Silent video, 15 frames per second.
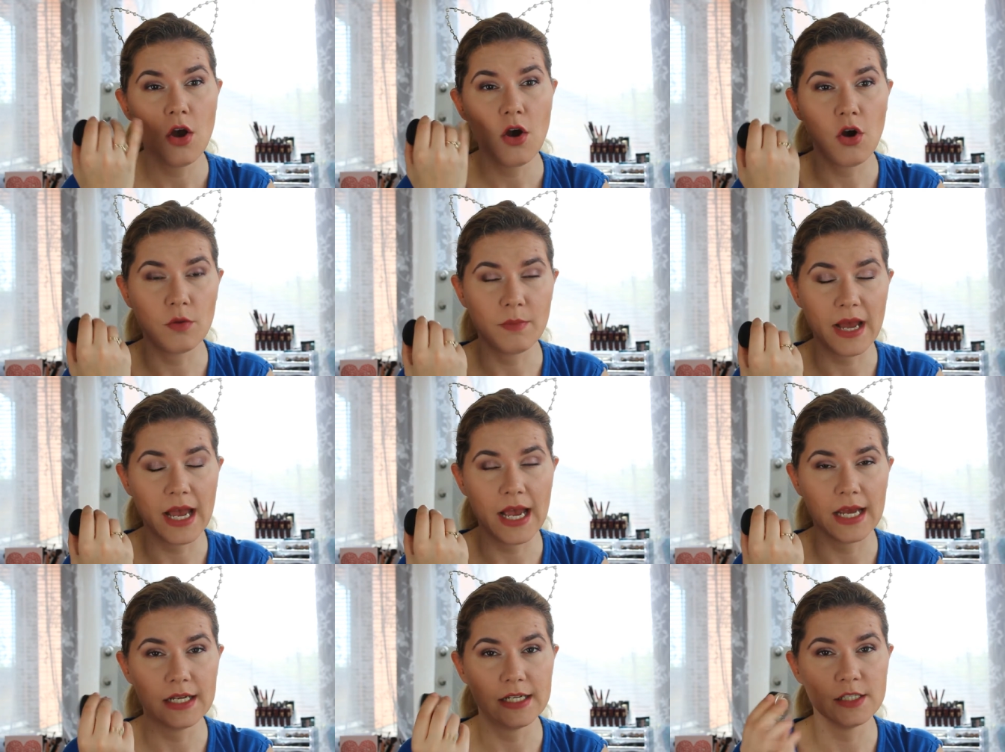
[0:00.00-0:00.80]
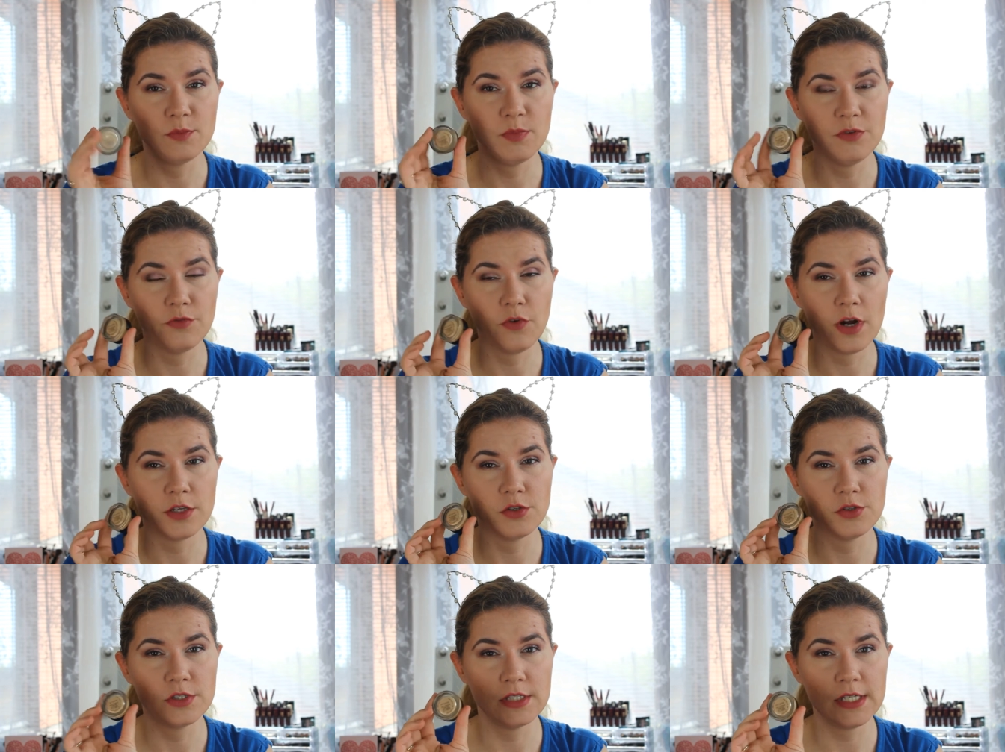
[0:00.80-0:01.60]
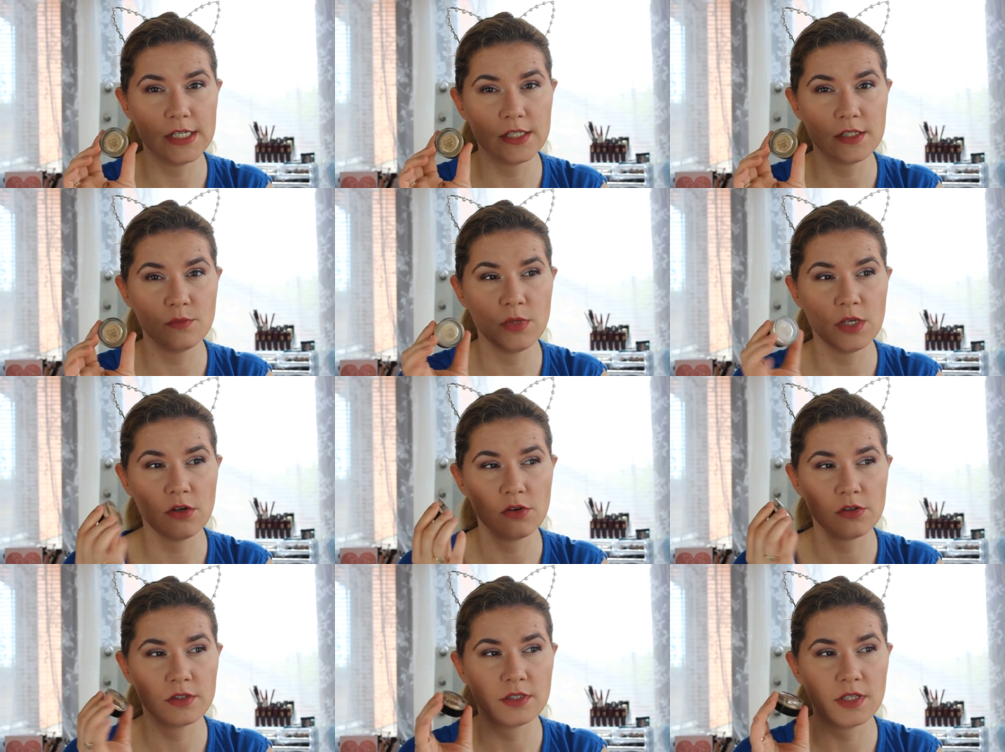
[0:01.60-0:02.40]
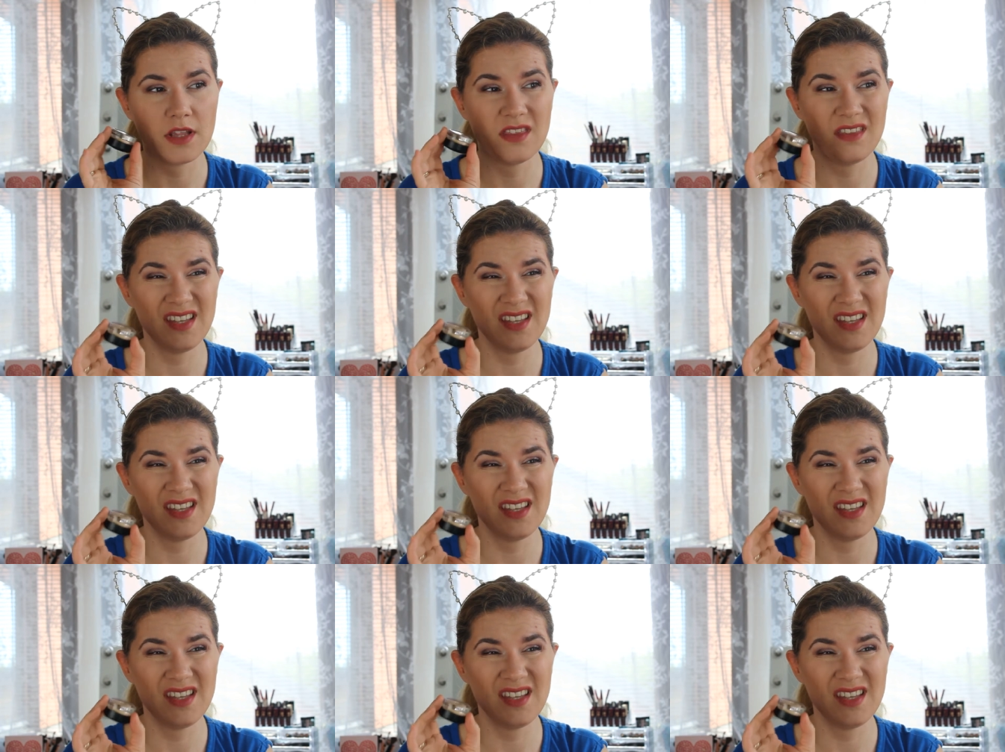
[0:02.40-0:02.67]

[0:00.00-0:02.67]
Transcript: on my eyelids before I use this because